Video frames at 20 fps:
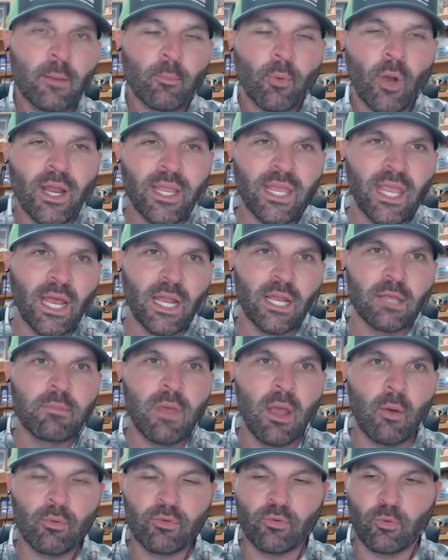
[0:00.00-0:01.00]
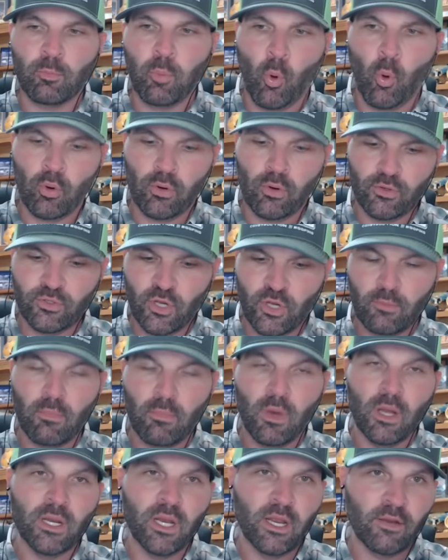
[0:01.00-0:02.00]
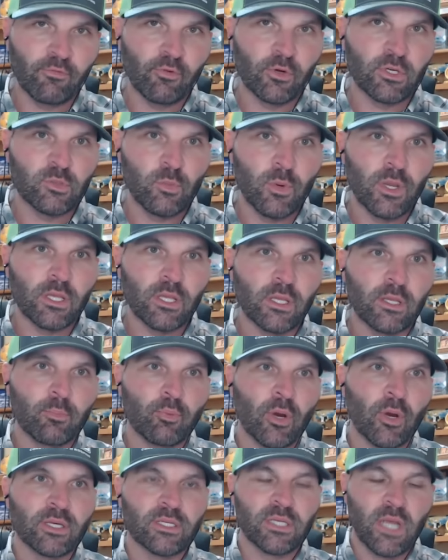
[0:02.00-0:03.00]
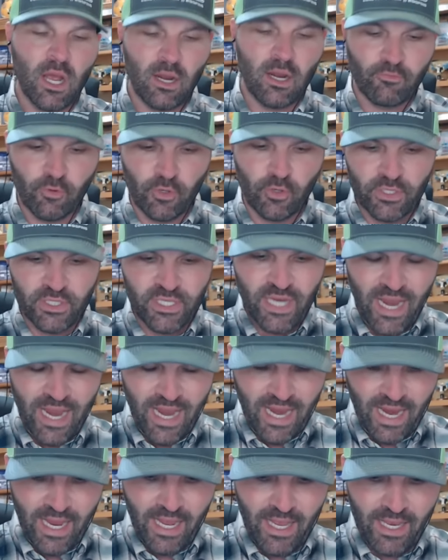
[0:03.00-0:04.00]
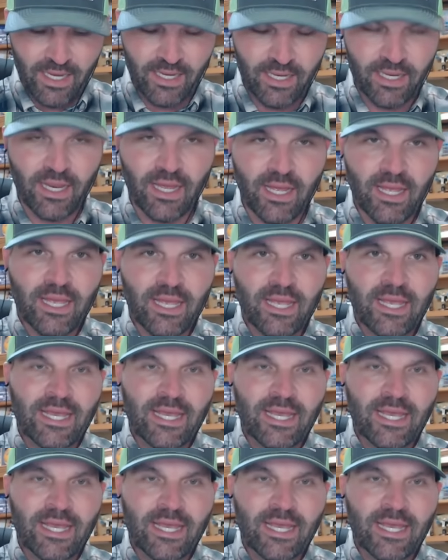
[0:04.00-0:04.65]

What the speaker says: Brian Kelly met with reporters on Monday for his weekly press conference, and